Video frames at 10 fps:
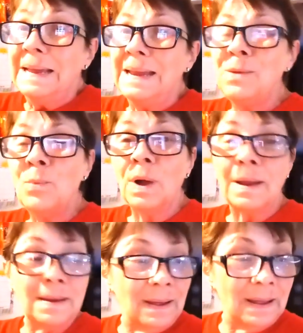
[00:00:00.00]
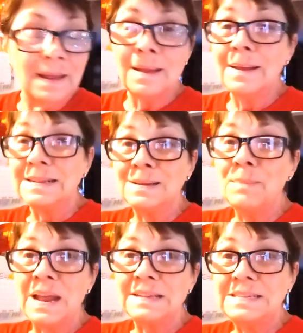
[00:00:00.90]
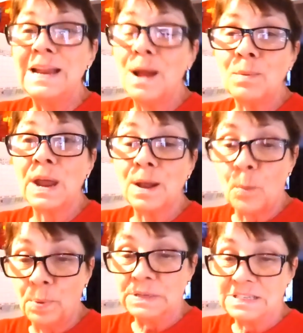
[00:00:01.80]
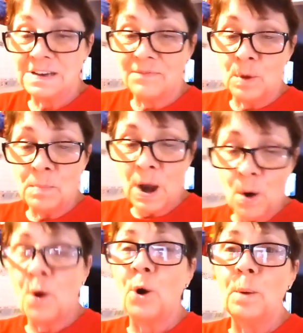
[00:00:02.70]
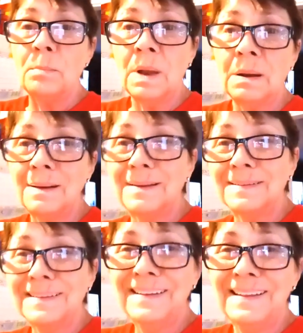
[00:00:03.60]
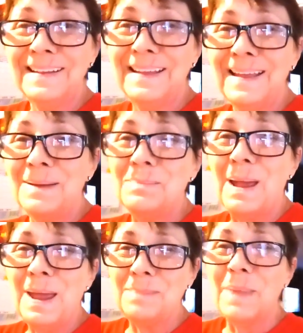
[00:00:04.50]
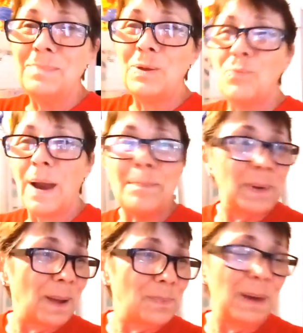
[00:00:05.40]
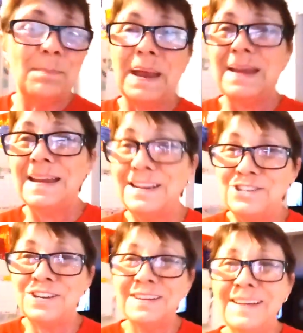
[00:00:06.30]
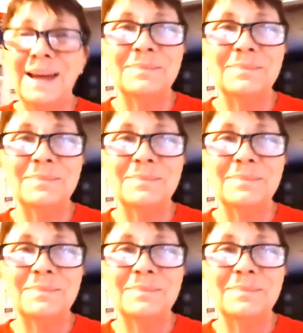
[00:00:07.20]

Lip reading: Anyway, it's a mess now. I've got to go put stuff on my arm. Maybe wrap it up in a bandage.